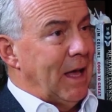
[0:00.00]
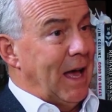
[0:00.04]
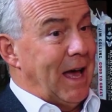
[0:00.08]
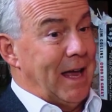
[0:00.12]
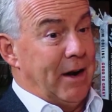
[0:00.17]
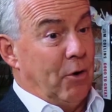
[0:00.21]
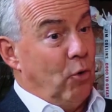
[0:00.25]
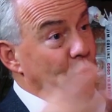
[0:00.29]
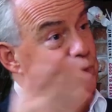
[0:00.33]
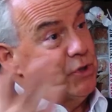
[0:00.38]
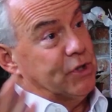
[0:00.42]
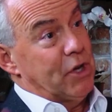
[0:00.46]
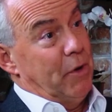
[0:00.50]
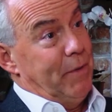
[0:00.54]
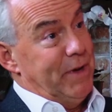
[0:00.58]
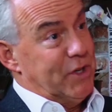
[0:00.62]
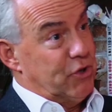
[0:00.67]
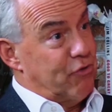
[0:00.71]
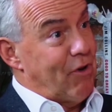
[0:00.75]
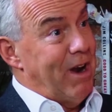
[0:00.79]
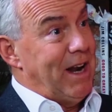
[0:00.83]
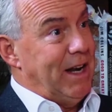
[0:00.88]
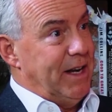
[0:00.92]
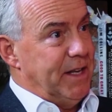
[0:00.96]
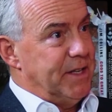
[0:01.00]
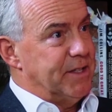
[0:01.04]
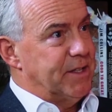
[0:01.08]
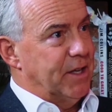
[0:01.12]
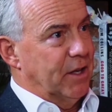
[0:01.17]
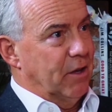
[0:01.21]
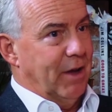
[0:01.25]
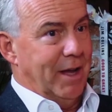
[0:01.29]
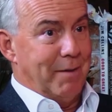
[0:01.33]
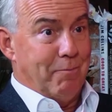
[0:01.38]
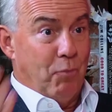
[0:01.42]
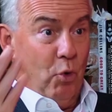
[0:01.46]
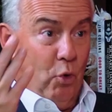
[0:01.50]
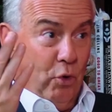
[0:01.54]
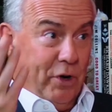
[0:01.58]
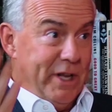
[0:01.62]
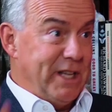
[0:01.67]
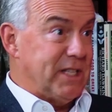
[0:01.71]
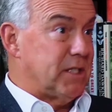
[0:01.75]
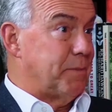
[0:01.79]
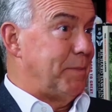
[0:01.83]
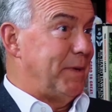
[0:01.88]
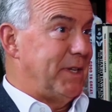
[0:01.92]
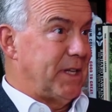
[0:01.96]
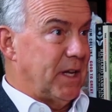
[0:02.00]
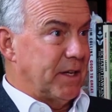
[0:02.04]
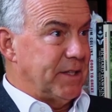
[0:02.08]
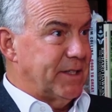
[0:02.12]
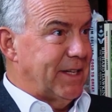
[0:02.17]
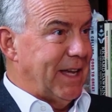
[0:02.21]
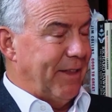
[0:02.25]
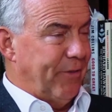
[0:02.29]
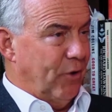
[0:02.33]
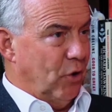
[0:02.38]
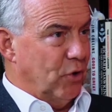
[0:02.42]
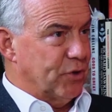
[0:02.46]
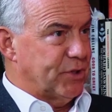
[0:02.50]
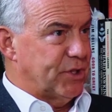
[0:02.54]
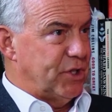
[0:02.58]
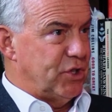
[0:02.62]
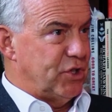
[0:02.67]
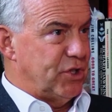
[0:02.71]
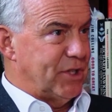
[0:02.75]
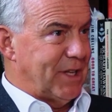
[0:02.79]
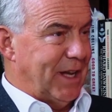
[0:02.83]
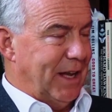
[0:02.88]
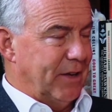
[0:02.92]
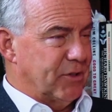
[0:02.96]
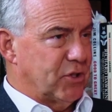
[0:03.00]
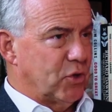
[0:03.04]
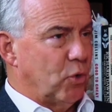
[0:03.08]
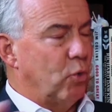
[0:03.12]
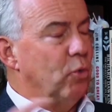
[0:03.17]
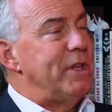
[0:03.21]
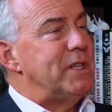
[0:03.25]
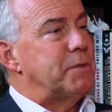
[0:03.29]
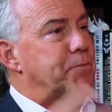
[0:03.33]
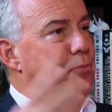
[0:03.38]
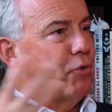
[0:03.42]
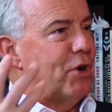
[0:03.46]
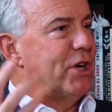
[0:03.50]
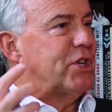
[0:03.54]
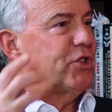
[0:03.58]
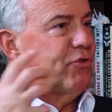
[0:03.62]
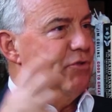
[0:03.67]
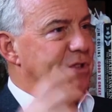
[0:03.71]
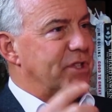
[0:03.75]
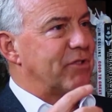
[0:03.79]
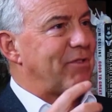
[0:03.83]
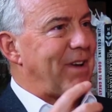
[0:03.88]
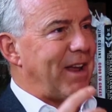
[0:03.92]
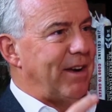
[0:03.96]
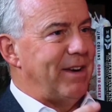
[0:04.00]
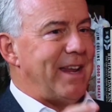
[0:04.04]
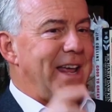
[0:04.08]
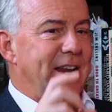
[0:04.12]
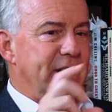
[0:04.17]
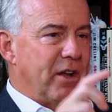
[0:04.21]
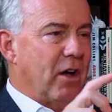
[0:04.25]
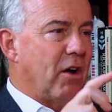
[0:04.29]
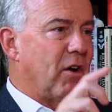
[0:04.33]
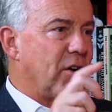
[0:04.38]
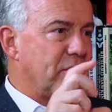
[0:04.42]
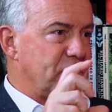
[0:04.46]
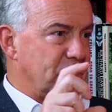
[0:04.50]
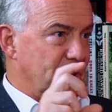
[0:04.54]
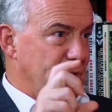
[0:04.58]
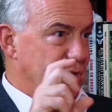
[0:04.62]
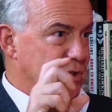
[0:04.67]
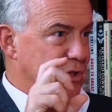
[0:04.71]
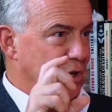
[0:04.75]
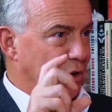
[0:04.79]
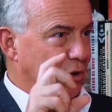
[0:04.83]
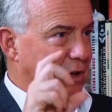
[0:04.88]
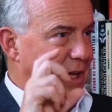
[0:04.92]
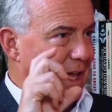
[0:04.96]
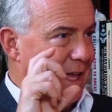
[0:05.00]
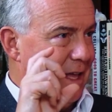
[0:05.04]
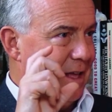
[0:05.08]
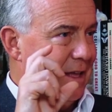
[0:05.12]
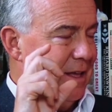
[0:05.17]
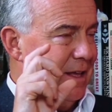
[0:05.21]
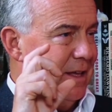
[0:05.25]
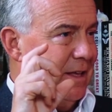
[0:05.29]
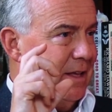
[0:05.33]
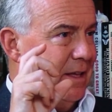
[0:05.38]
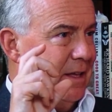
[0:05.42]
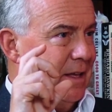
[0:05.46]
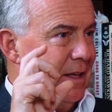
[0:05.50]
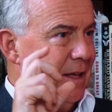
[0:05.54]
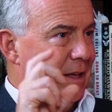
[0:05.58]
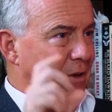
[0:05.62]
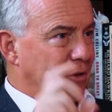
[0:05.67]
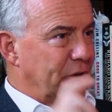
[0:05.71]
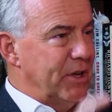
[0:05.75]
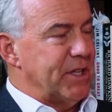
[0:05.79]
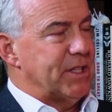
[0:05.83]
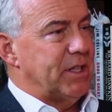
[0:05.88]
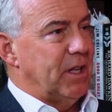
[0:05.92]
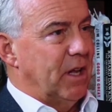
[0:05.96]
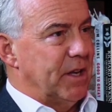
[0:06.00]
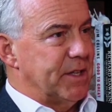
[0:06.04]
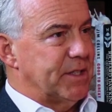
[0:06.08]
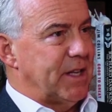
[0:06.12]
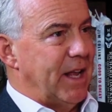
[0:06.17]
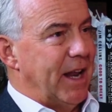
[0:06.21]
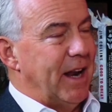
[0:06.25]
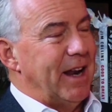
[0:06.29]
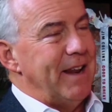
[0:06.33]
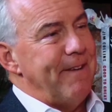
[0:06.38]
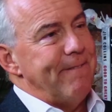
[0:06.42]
And also Israelis are going, more needs to be done to get the hostages out. So all this pressure is around Netanyahu, who's looking increasingly isolated.